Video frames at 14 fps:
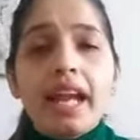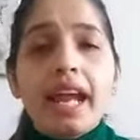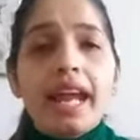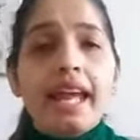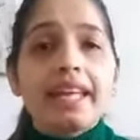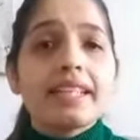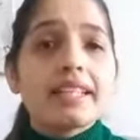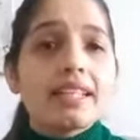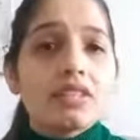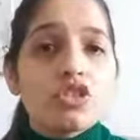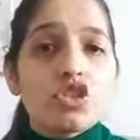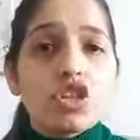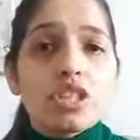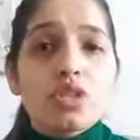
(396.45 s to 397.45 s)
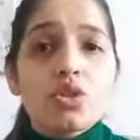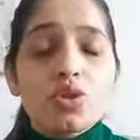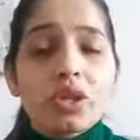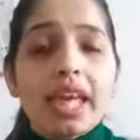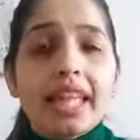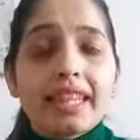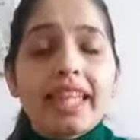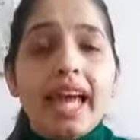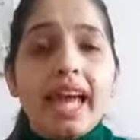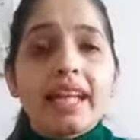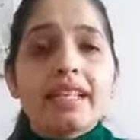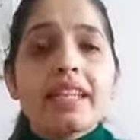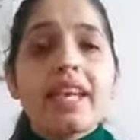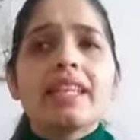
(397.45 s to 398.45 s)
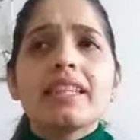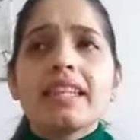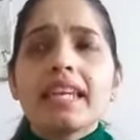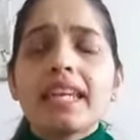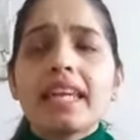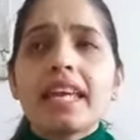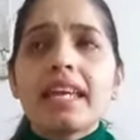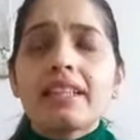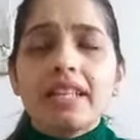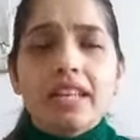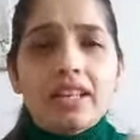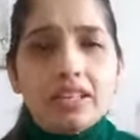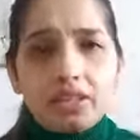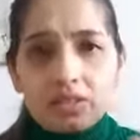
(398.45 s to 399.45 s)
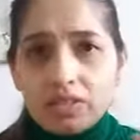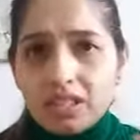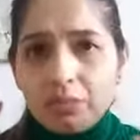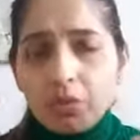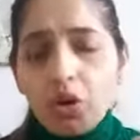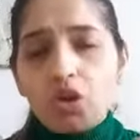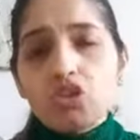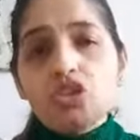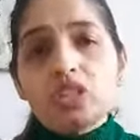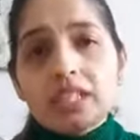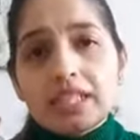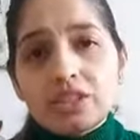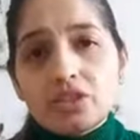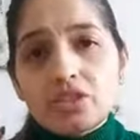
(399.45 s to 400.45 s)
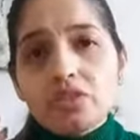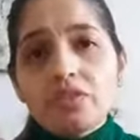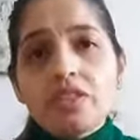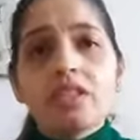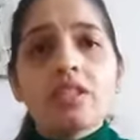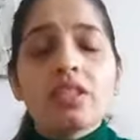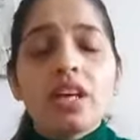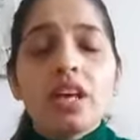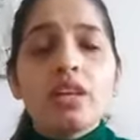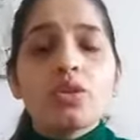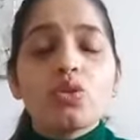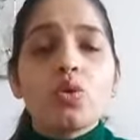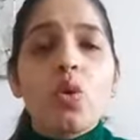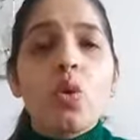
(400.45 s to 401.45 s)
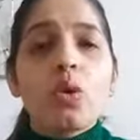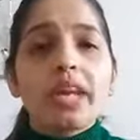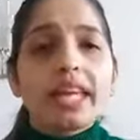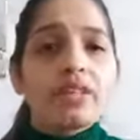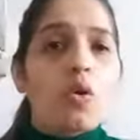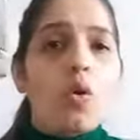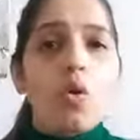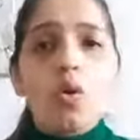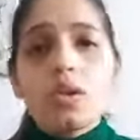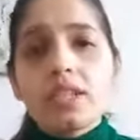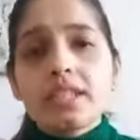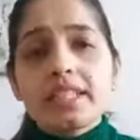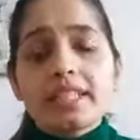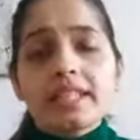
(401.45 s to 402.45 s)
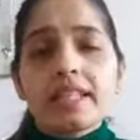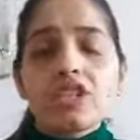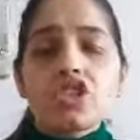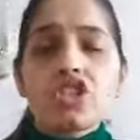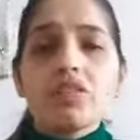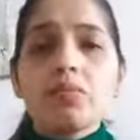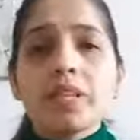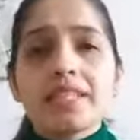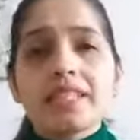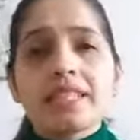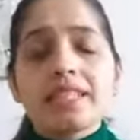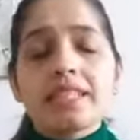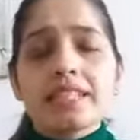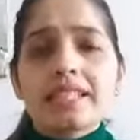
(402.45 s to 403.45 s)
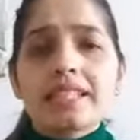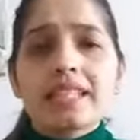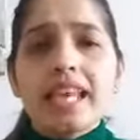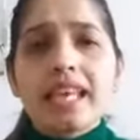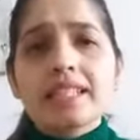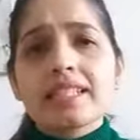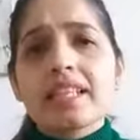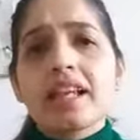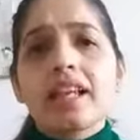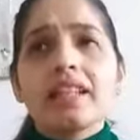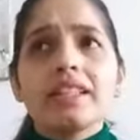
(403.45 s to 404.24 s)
And just to get that, they are subconsciously driven to get all these achievements and success.